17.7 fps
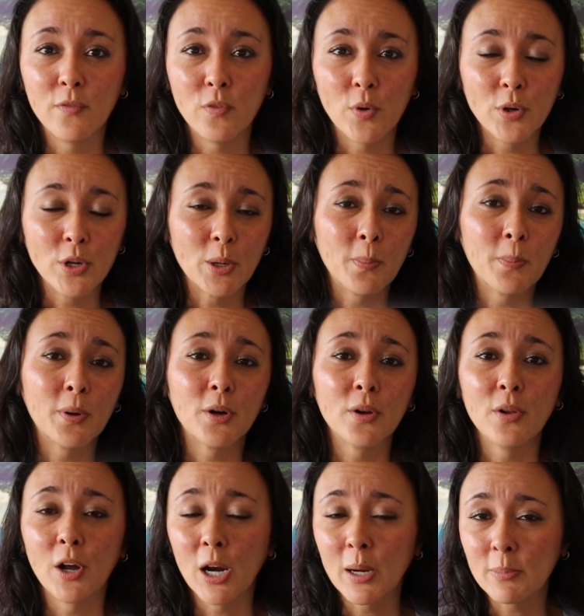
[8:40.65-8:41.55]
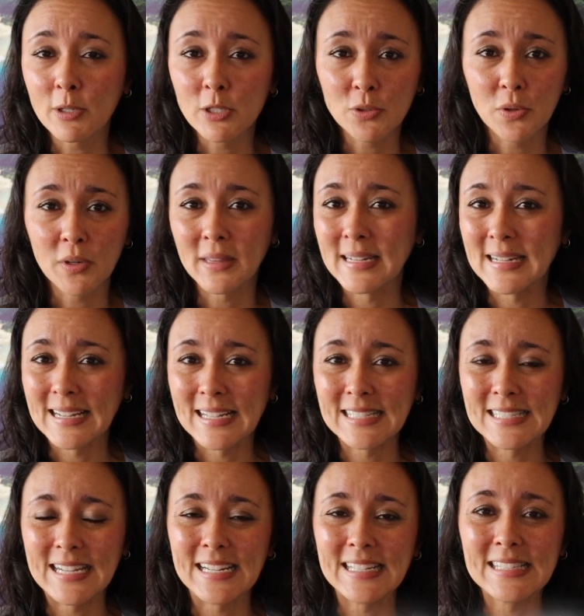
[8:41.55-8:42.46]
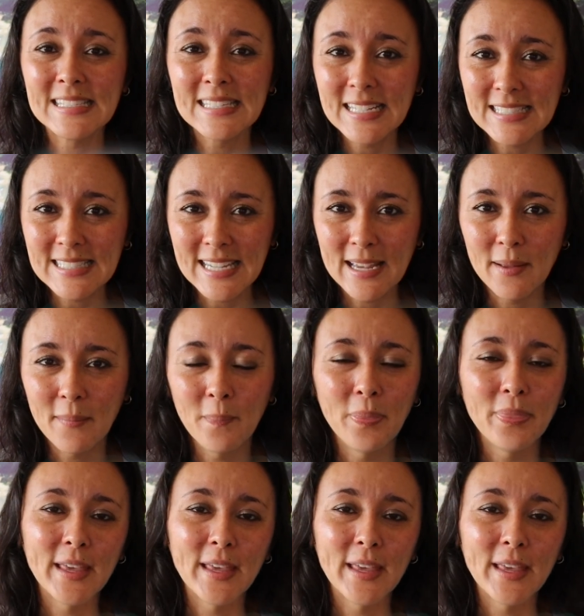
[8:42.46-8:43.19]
for your Pearl Harbor tour the next day at 6 a.m.